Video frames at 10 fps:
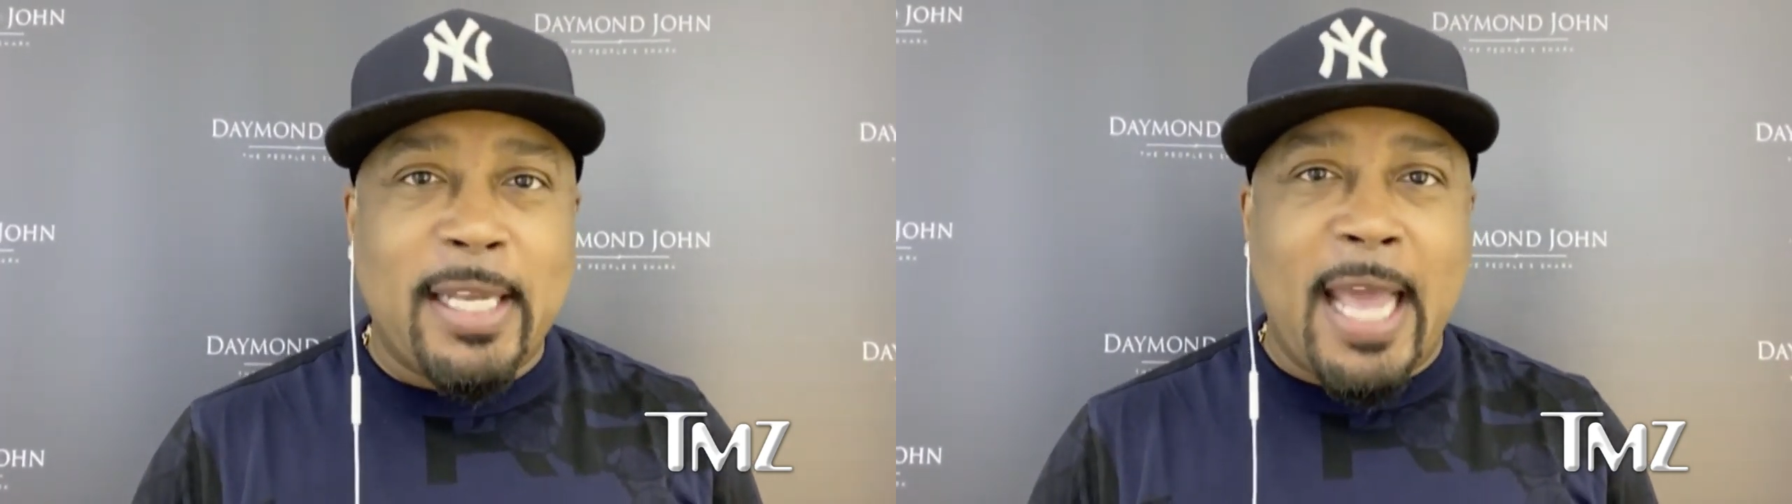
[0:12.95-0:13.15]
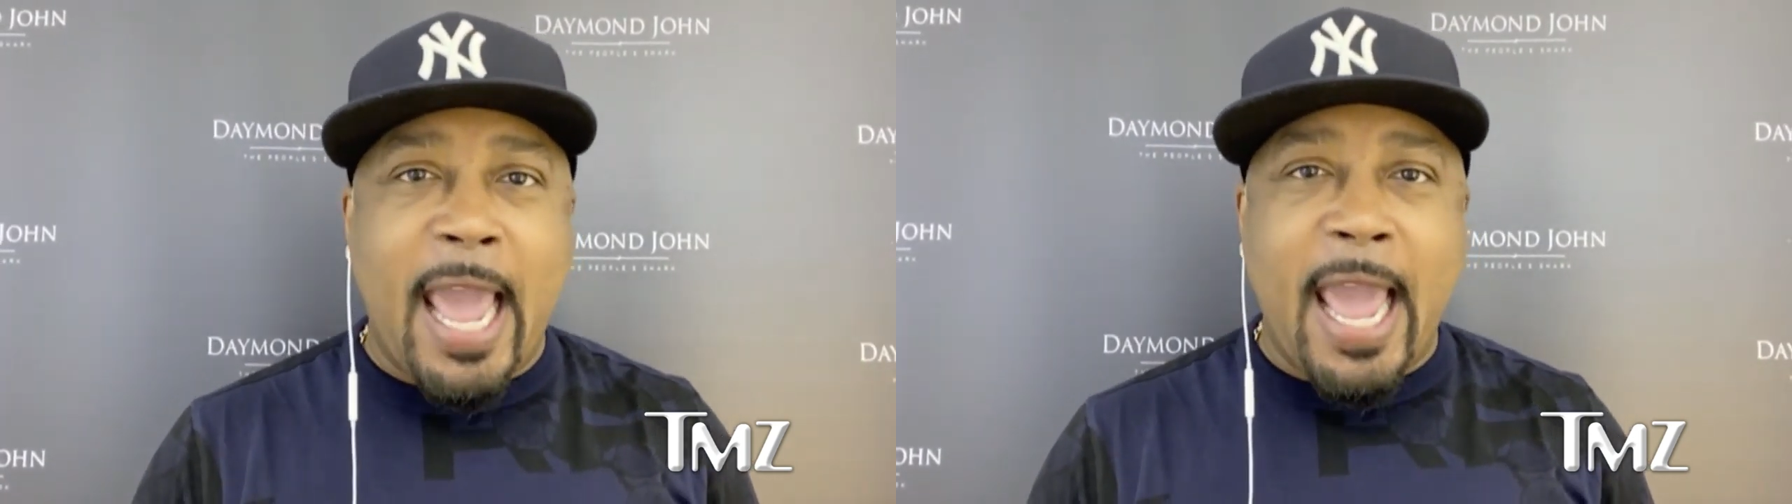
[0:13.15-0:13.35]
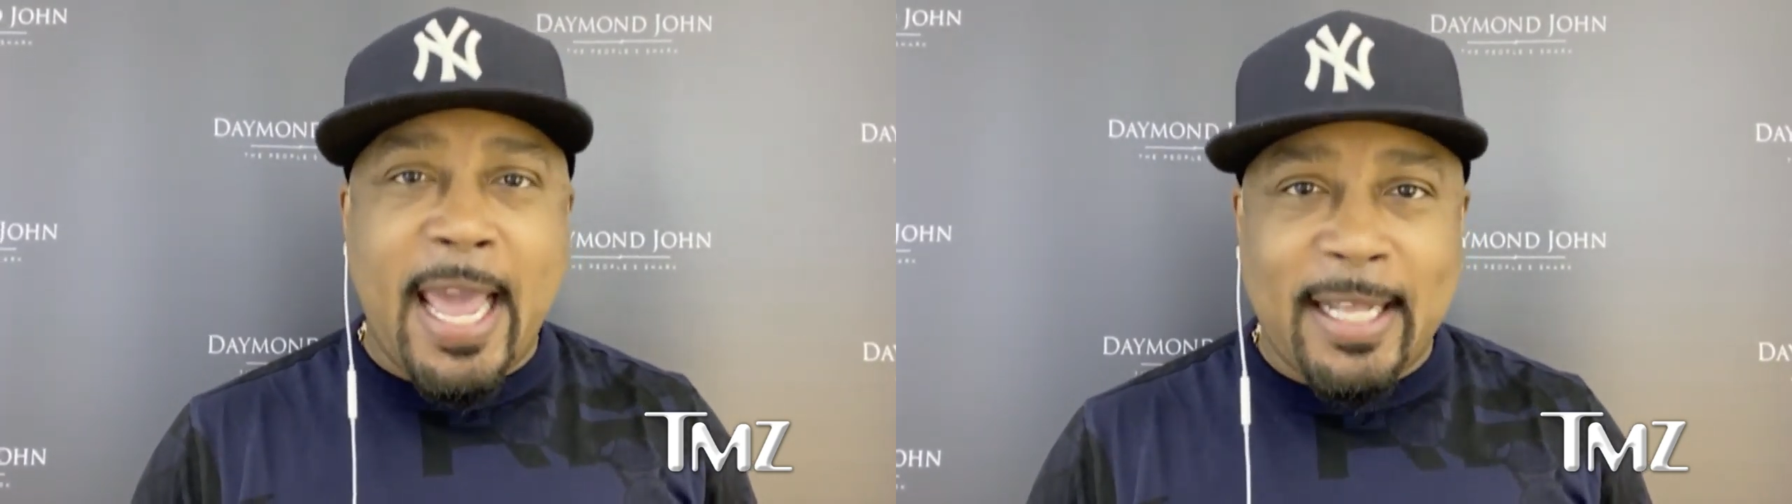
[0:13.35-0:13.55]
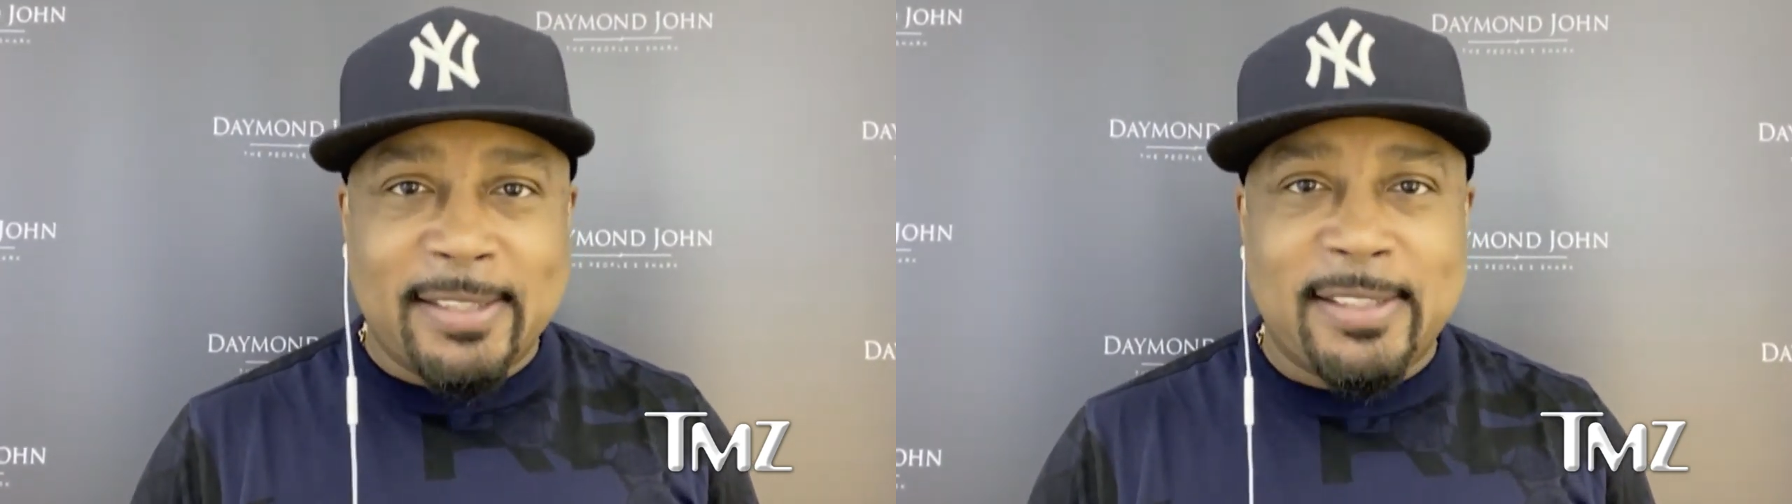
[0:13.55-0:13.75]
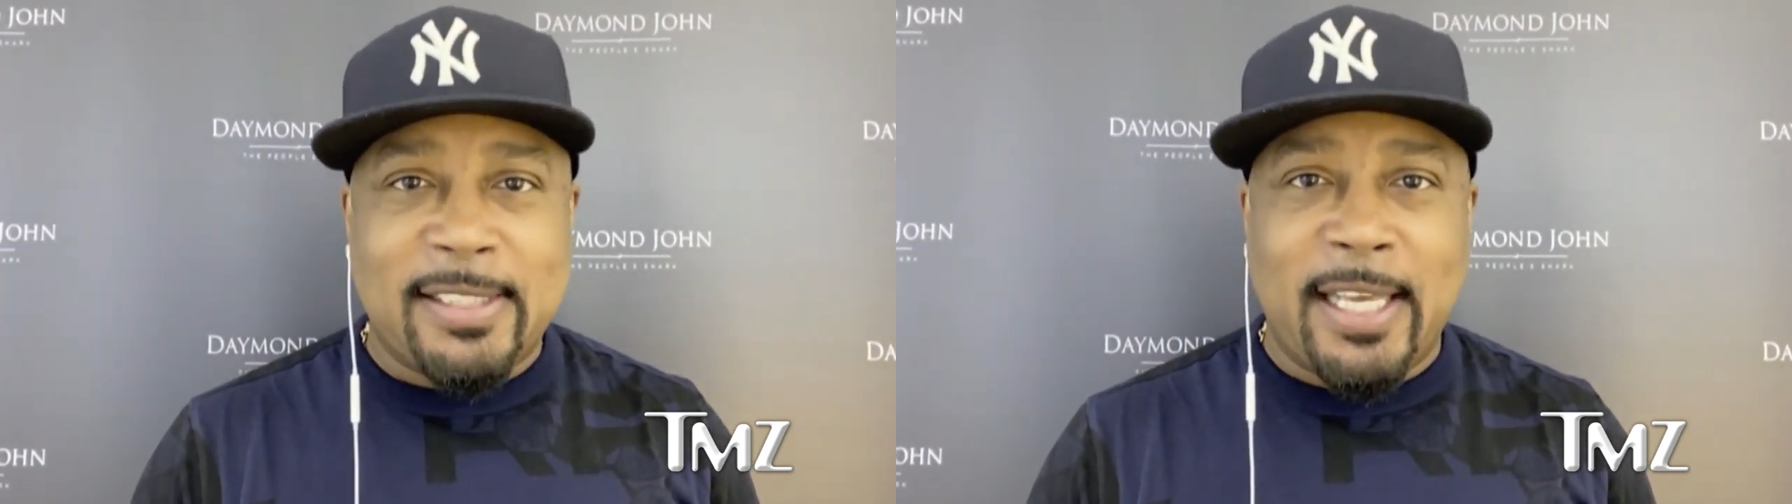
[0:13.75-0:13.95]

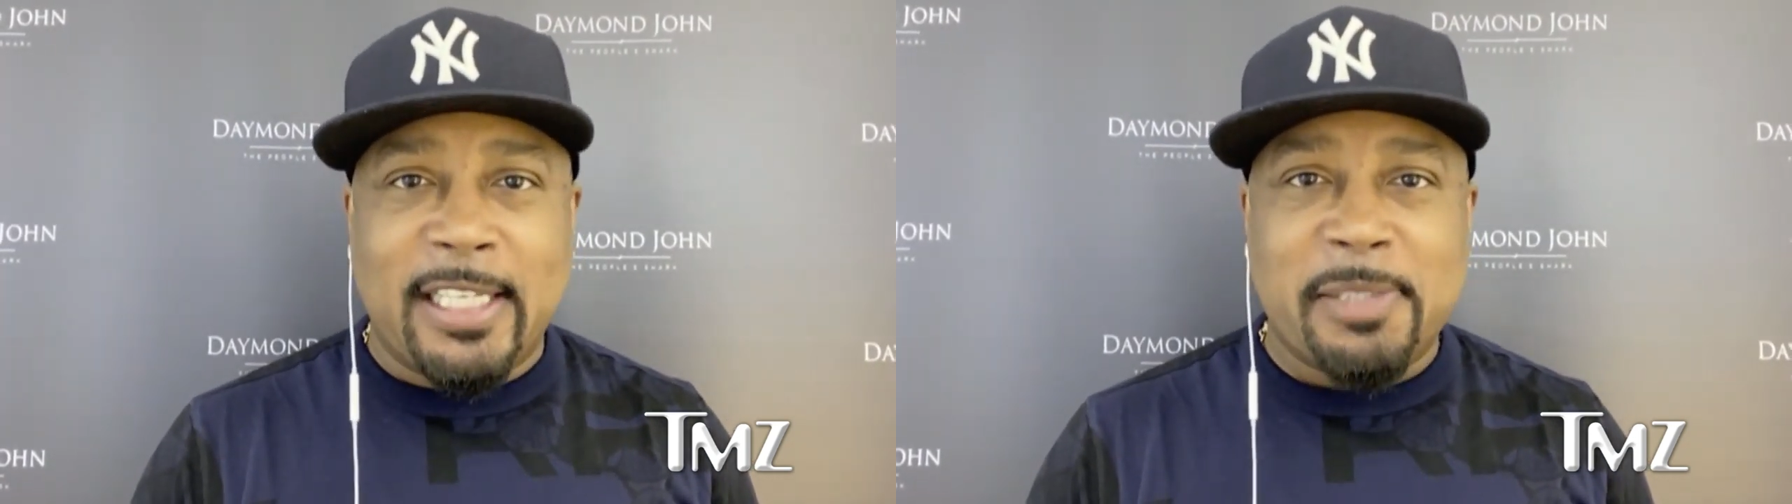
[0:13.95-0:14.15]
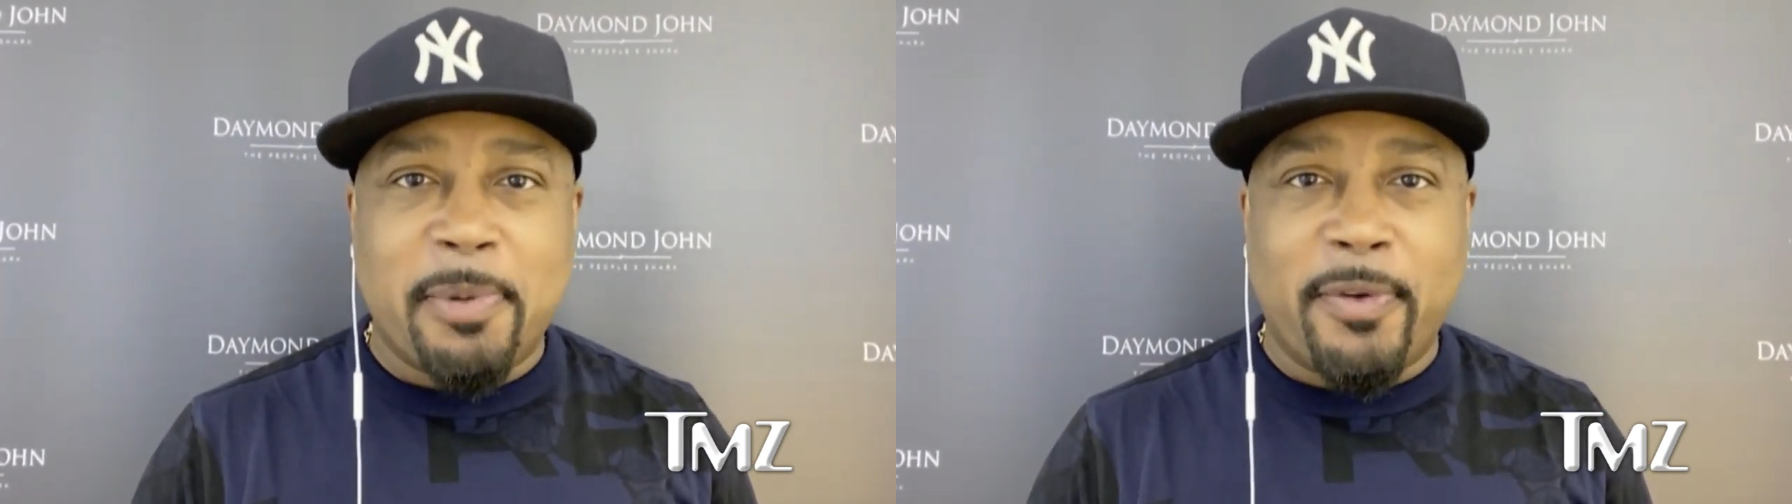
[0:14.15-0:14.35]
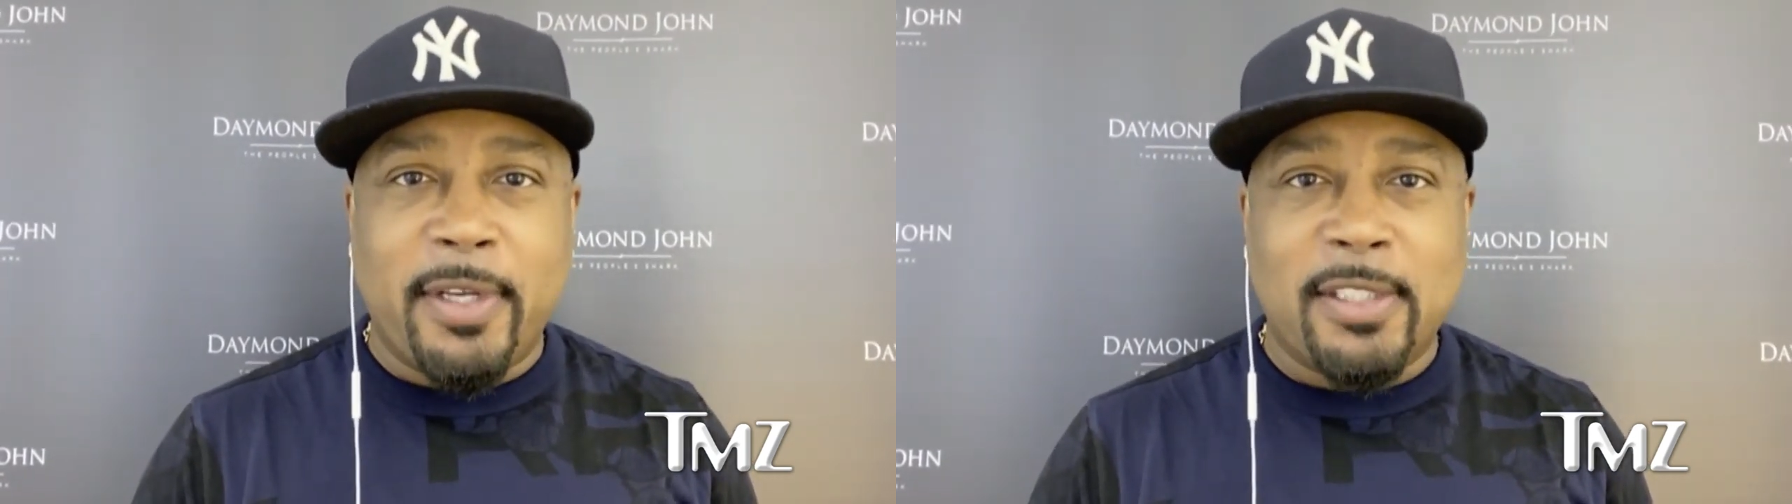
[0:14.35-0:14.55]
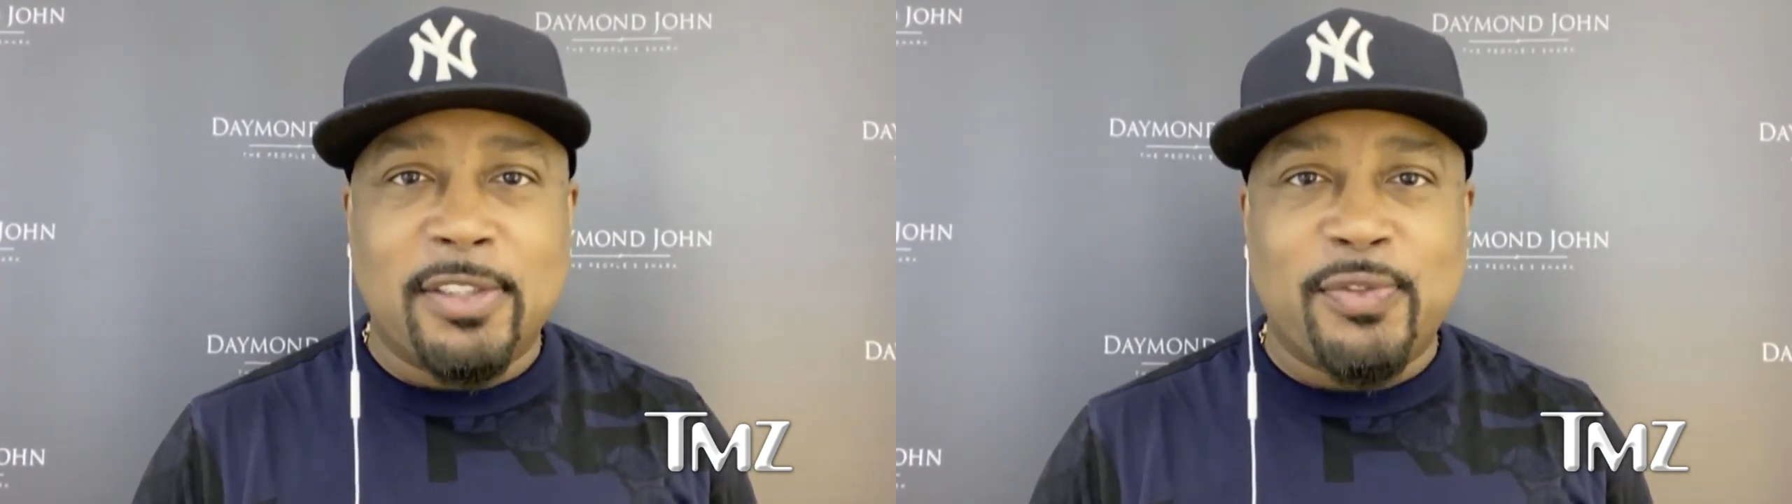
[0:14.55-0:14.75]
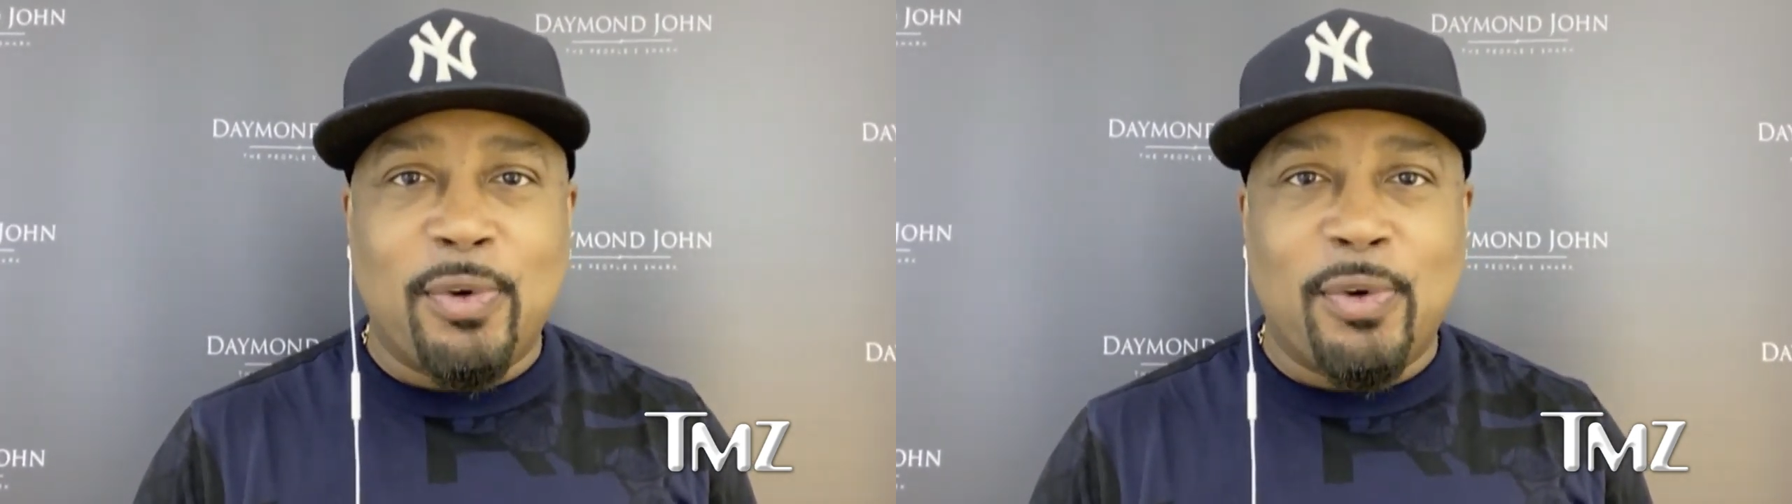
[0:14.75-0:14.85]
enhance the experience